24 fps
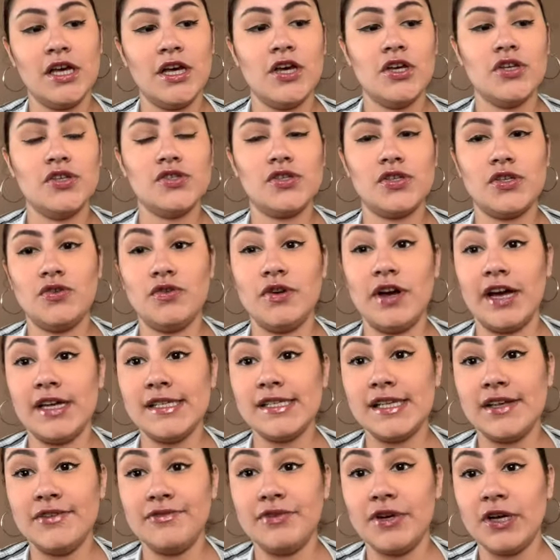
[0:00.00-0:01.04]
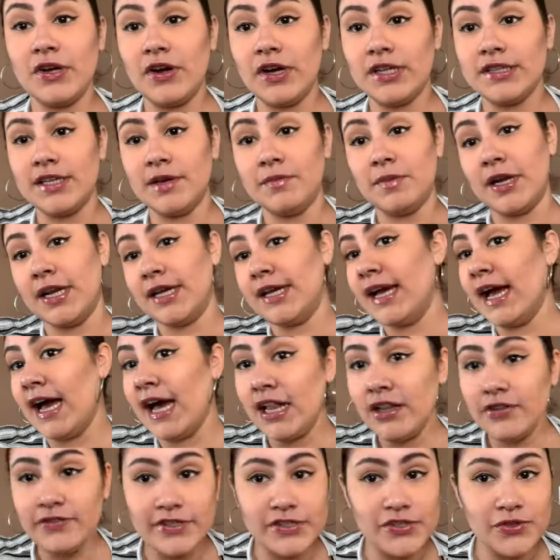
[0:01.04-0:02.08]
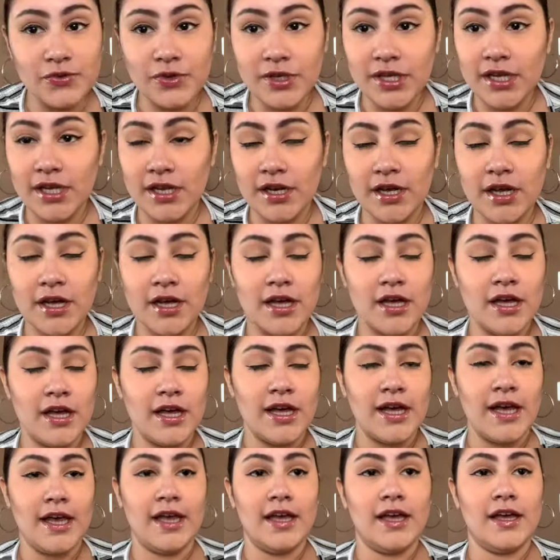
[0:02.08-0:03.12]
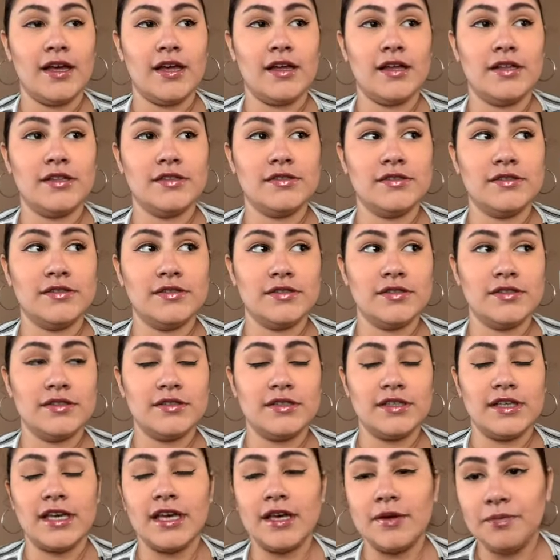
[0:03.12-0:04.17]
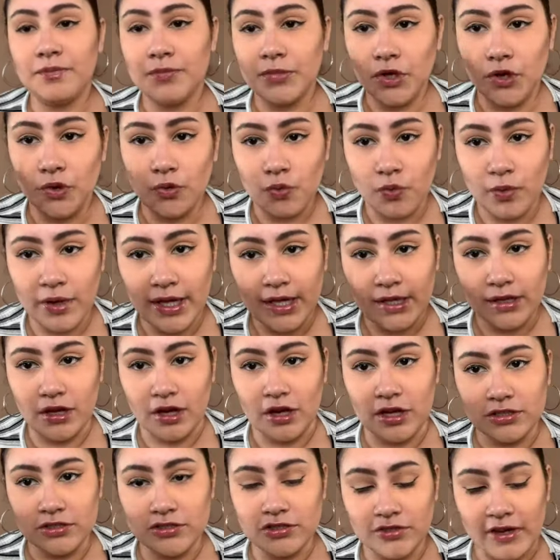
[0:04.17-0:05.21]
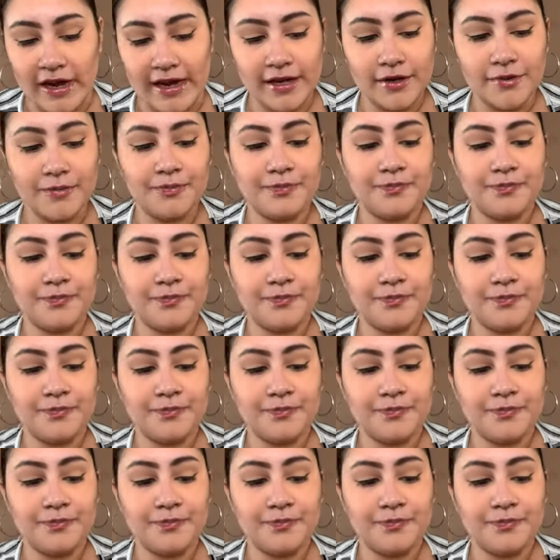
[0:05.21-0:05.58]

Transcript: so you guys can figure out the amount of calories you need and keep your weight on track.